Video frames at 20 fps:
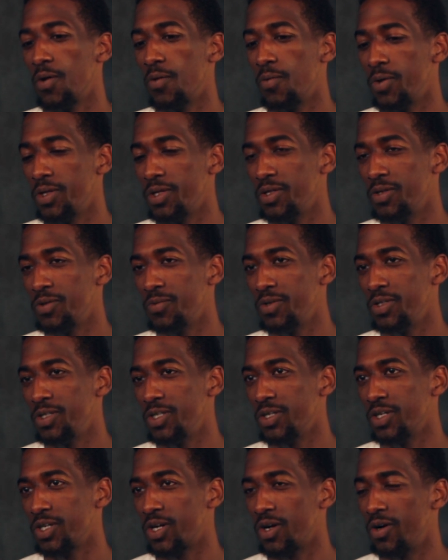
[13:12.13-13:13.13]
when
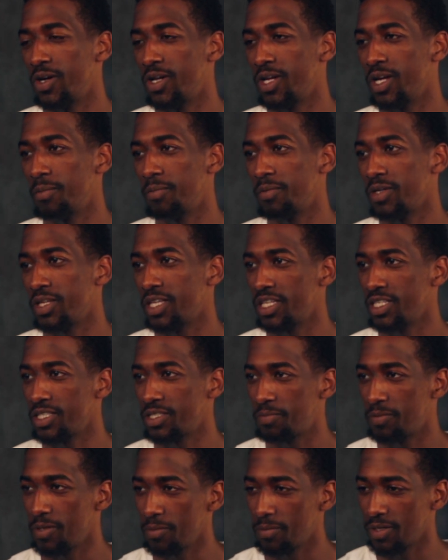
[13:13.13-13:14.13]
you're going up
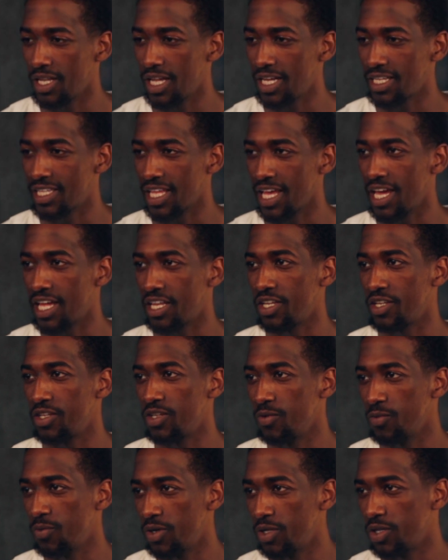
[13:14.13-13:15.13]
against people like that
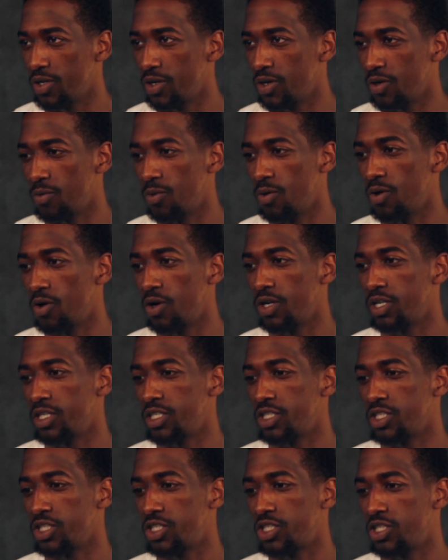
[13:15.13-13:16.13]
and you win the award,
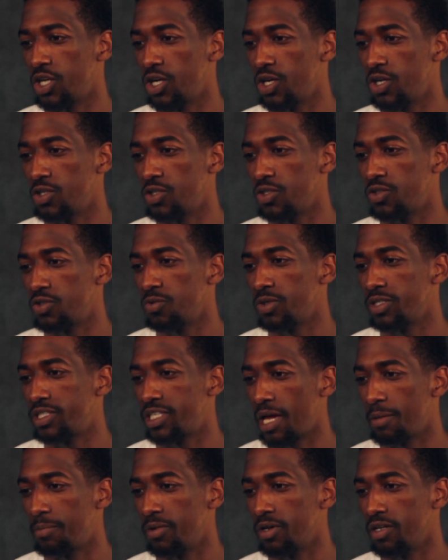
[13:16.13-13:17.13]
it just shows what
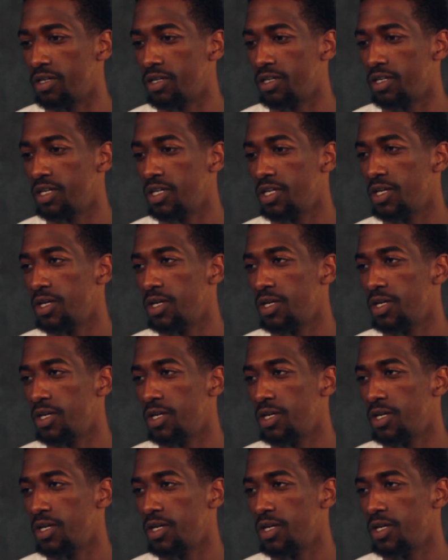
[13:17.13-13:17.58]
type of